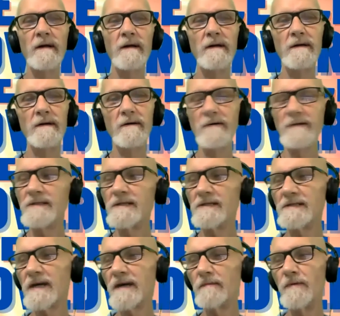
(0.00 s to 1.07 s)
You know, it's
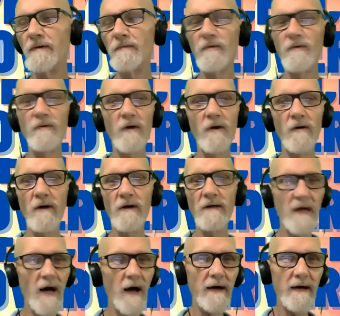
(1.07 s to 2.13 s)
just like people who go on
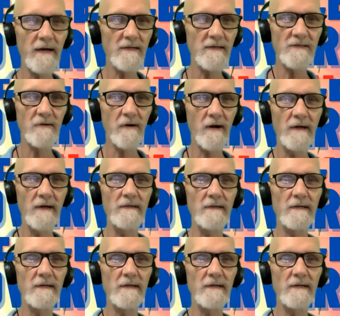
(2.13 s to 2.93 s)
diets, right?